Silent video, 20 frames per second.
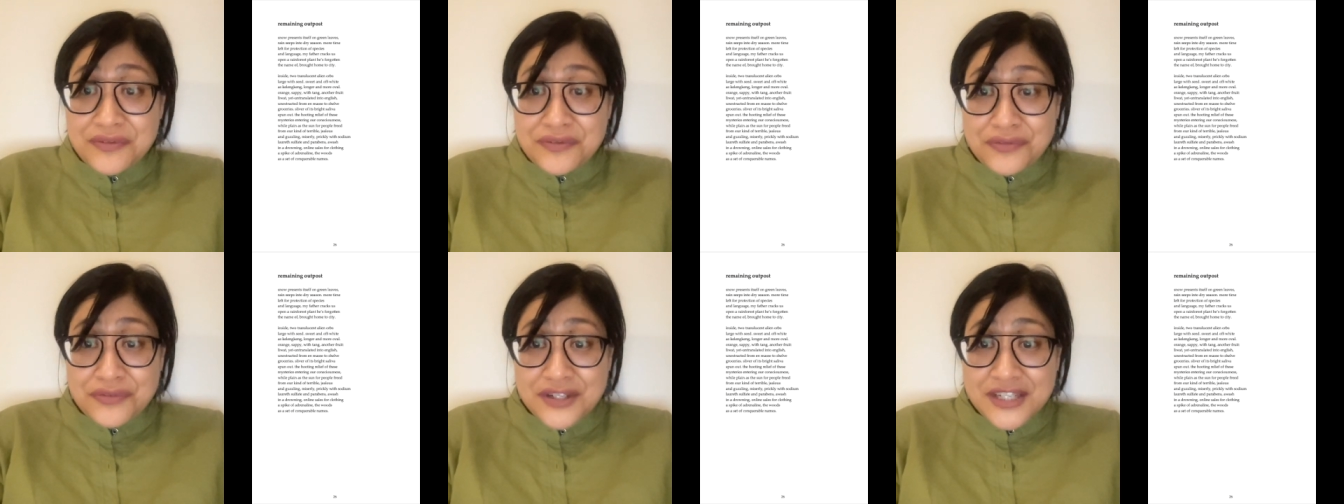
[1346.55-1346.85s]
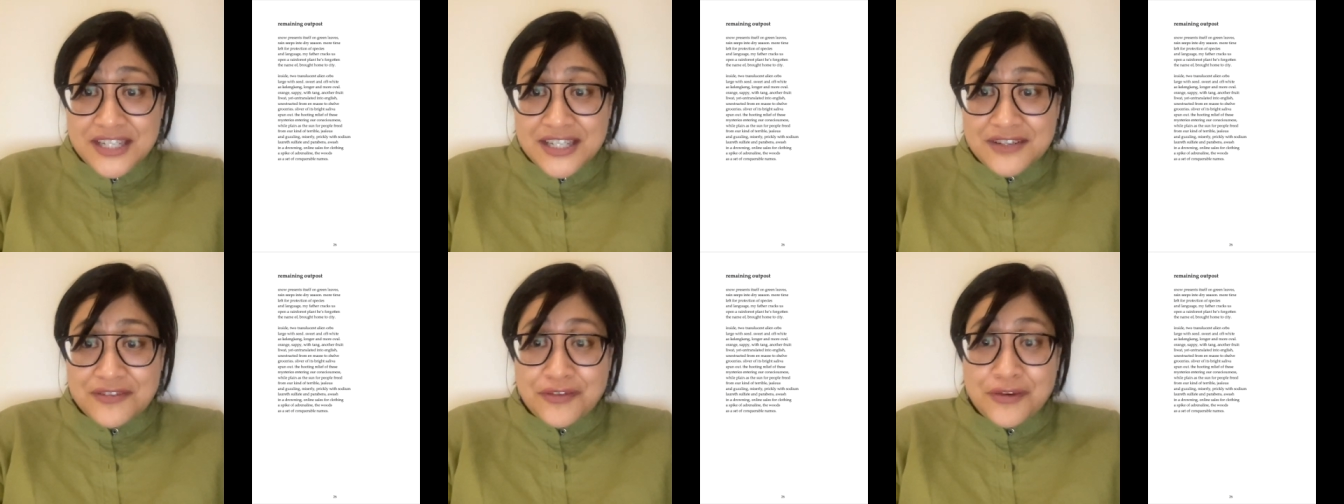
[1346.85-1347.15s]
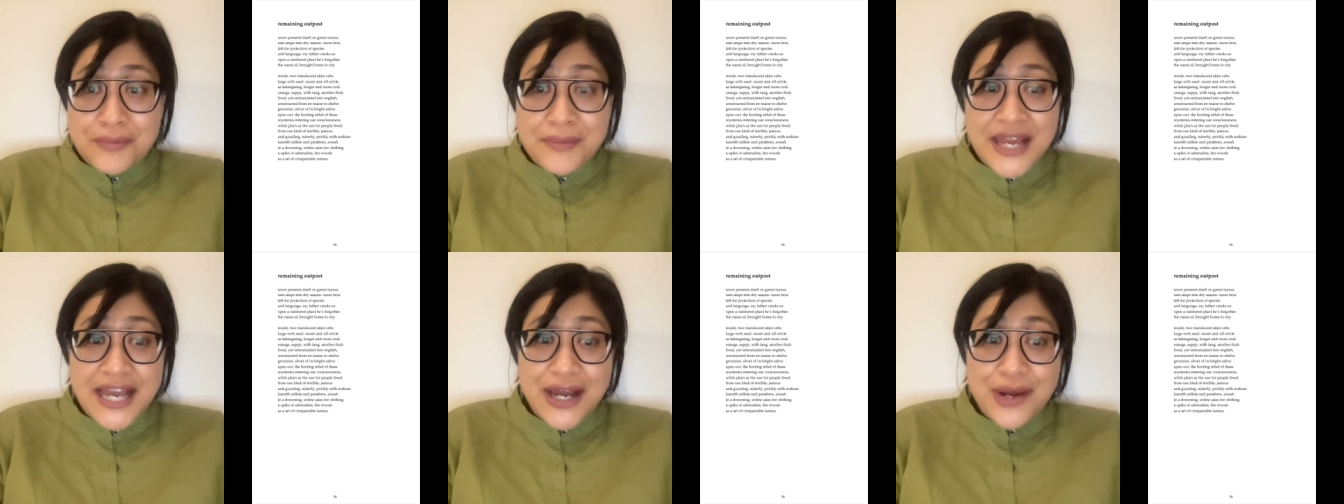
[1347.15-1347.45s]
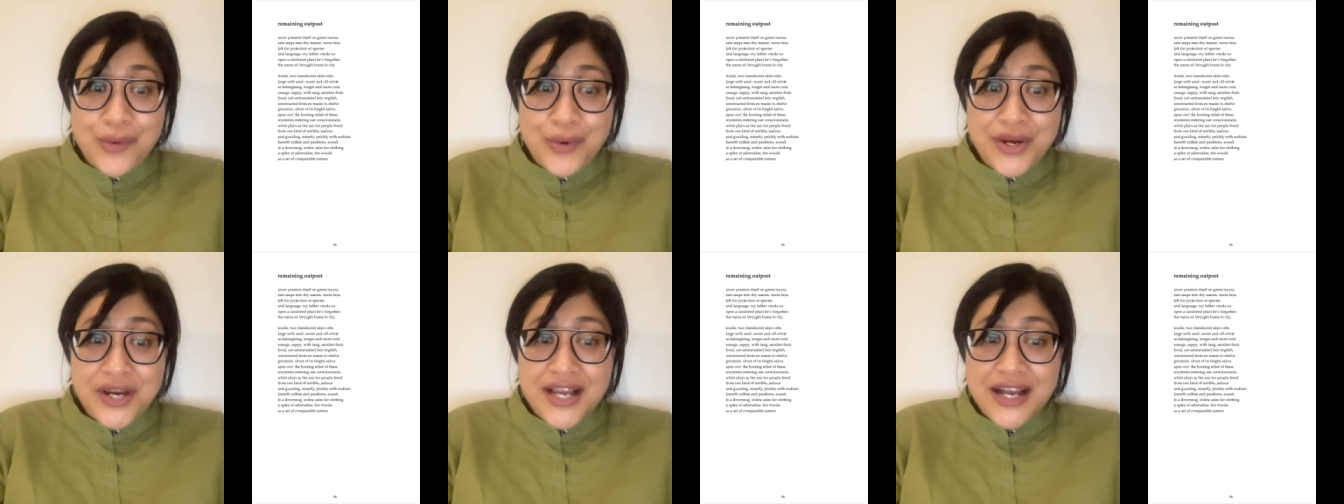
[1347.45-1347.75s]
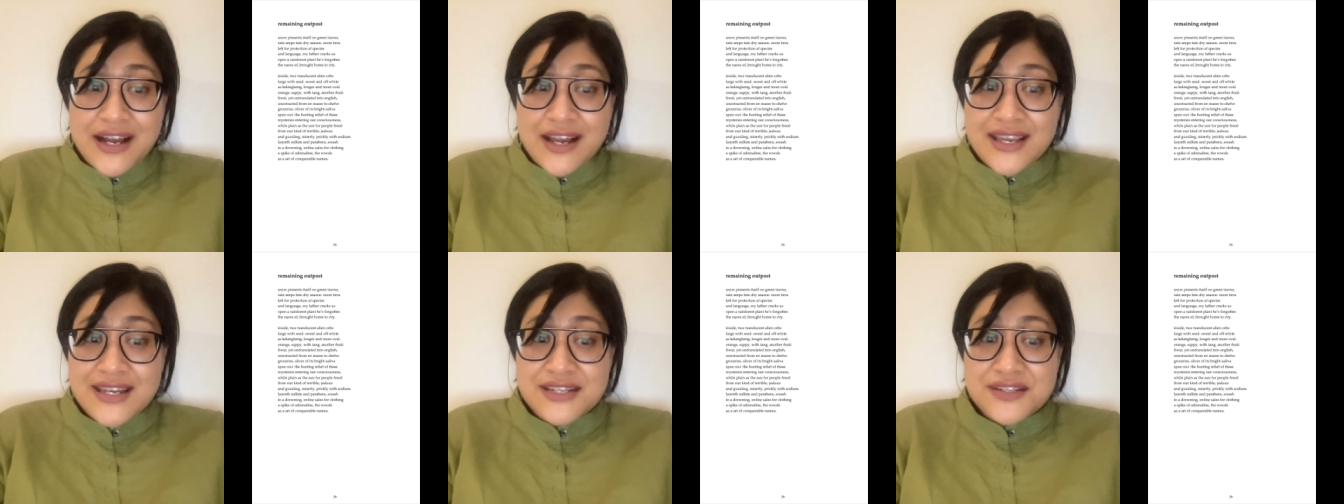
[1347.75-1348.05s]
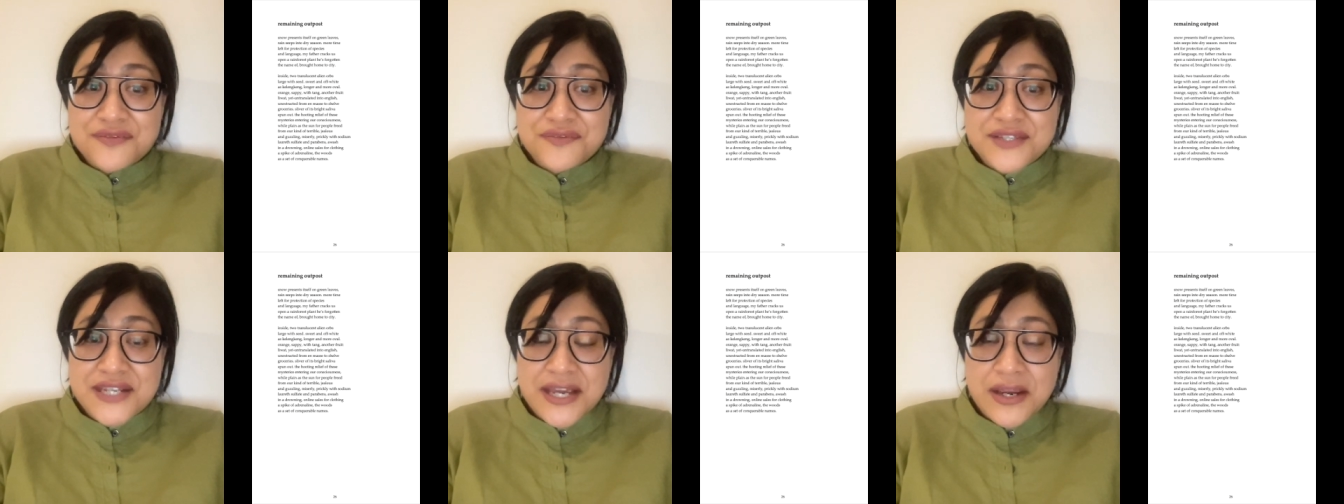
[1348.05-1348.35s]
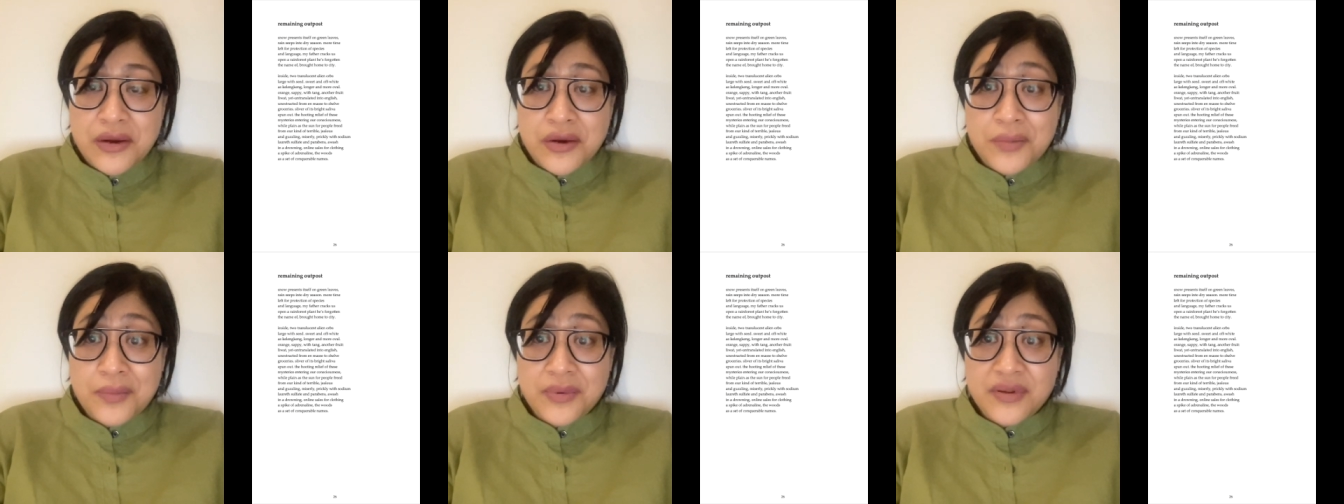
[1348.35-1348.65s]
freed from our kind of
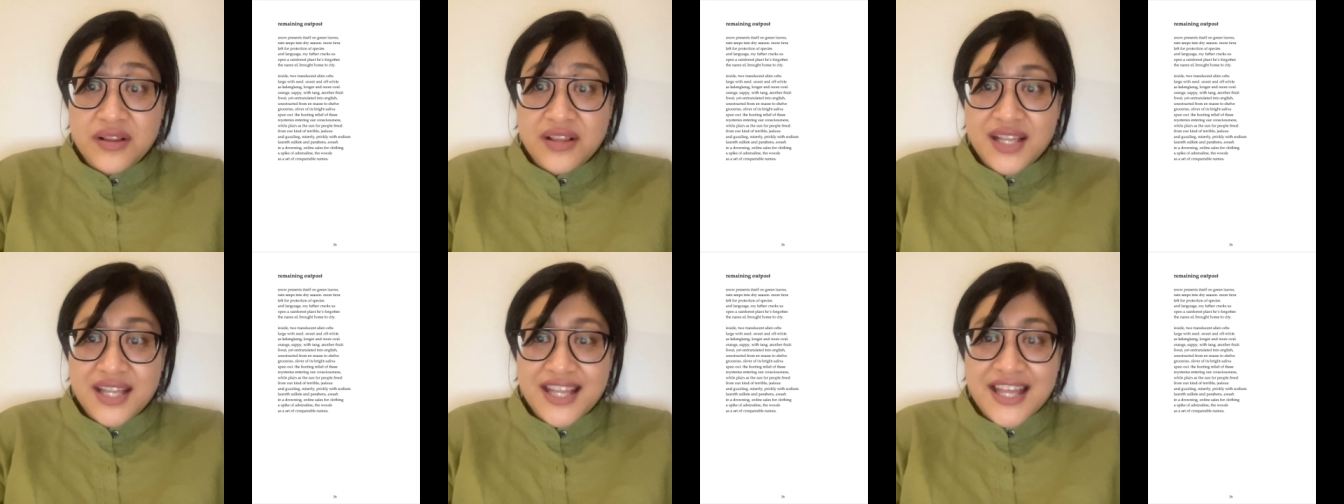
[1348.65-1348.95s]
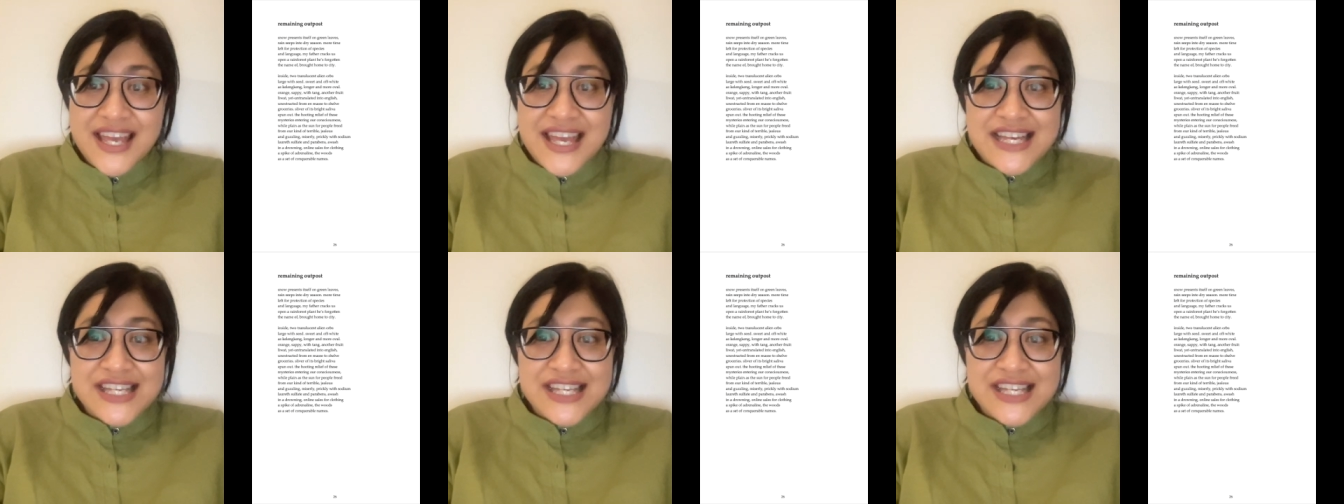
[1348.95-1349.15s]
terrible,